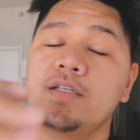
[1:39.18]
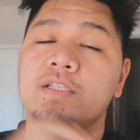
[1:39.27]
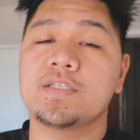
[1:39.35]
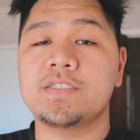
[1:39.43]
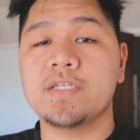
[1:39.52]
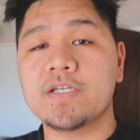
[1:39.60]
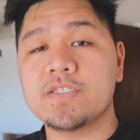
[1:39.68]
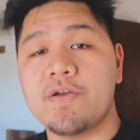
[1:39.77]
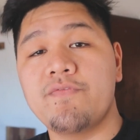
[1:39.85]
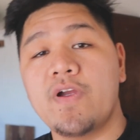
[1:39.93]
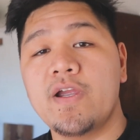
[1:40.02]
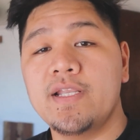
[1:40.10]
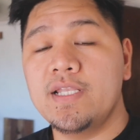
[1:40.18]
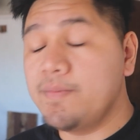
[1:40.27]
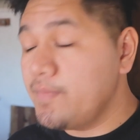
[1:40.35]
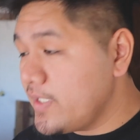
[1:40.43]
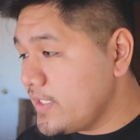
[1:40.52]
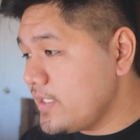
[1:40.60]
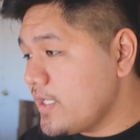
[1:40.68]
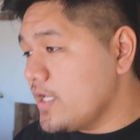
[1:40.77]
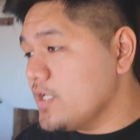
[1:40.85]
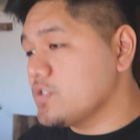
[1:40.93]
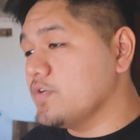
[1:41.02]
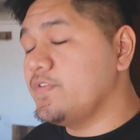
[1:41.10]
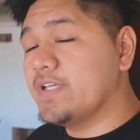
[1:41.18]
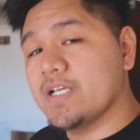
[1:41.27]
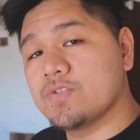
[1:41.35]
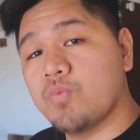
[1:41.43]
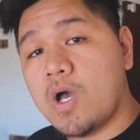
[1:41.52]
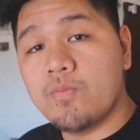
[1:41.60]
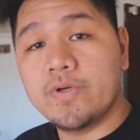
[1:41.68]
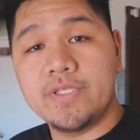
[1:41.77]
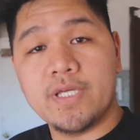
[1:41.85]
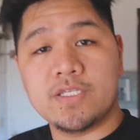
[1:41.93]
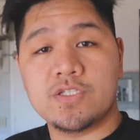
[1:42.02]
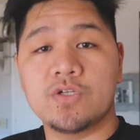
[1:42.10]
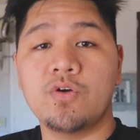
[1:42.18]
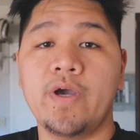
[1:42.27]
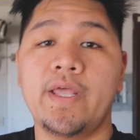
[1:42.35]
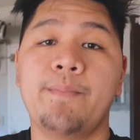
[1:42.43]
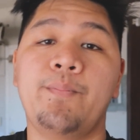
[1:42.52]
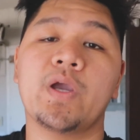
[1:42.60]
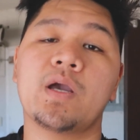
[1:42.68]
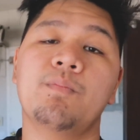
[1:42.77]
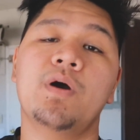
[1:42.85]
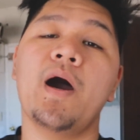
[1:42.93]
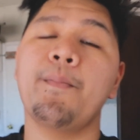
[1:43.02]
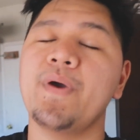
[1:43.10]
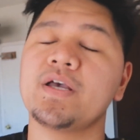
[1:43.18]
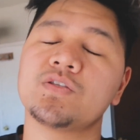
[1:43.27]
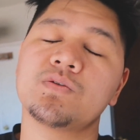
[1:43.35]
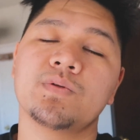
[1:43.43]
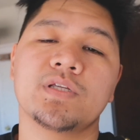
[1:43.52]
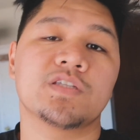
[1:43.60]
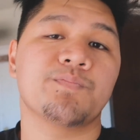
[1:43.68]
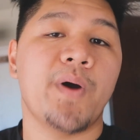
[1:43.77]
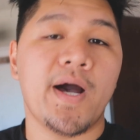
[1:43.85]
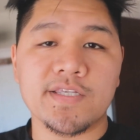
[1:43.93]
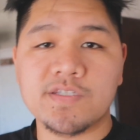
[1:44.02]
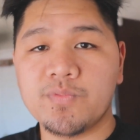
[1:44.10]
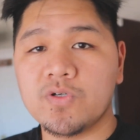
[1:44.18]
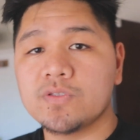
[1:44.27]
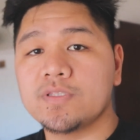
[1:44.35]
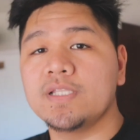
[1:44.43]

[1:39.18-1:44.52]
Now the stickers are very limited, so if you guys want one, you guys should go ahead and pick them up as soon as possible.